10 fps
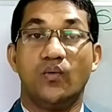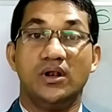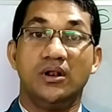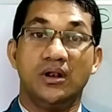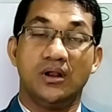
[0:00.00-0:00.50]

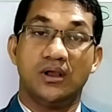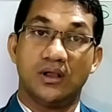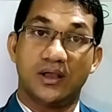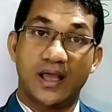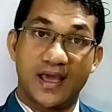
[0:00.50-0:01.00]
will
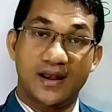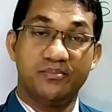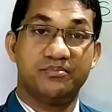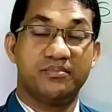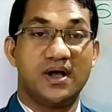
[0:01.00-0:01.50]

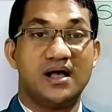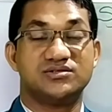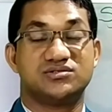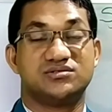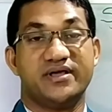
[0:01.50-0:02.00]
help
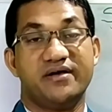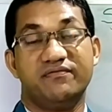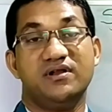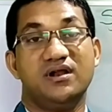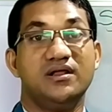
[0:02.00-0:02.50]
us
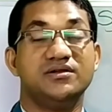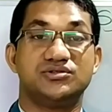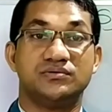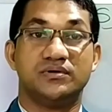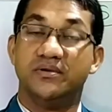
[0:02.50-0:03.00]
definitely
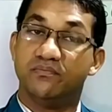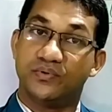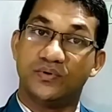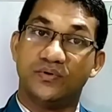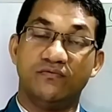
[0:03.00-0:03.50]
to
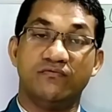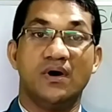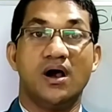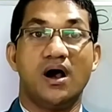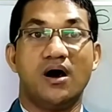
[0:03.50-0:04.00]
improve
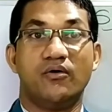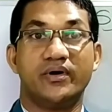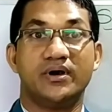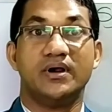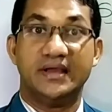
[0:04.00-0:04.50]

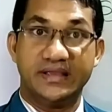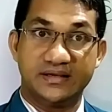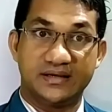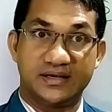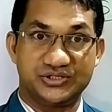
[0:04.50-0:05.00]
our
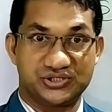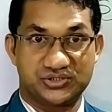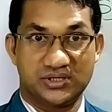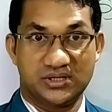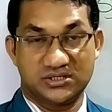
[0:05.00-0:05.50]

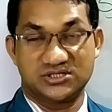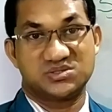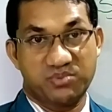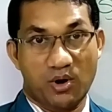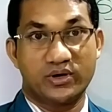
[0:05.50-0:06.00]
English, the
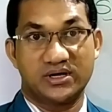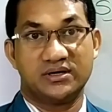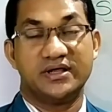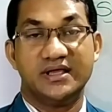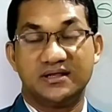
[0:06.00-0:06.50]

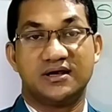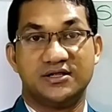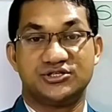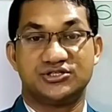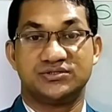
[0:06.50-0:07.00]
spoken
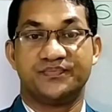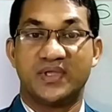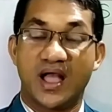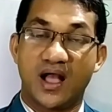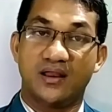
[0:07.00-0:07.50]
English.
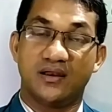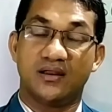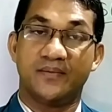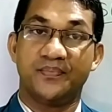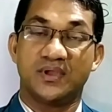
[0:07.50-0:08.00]
And
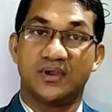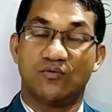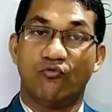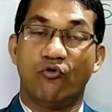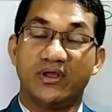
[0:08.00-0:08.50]
uh,
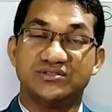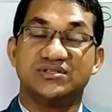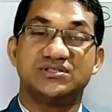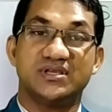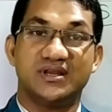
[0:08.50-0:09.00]
what is
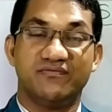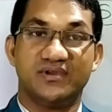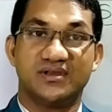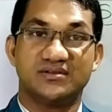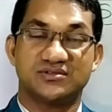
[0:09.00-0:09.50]
the
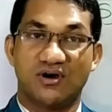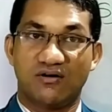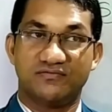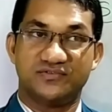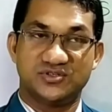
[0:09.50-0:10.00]
significance
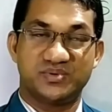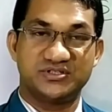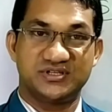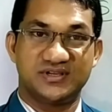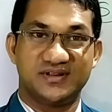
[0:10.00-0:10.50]
of this
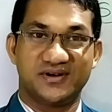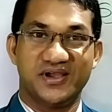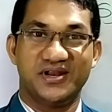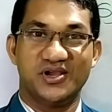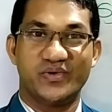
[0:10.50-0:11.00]
particular
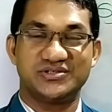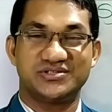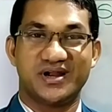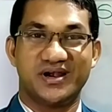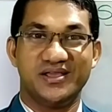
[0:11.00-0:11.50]
area we
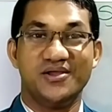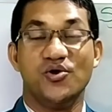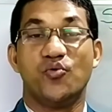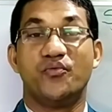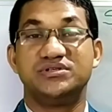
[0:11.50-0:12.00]
study,
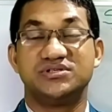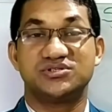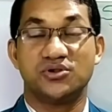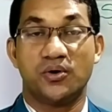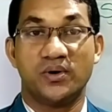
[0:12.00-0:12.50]
which
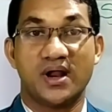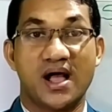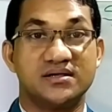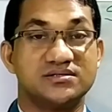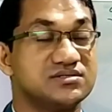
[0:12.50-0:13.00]
is known
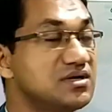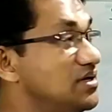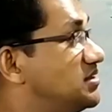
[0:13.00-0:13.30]
as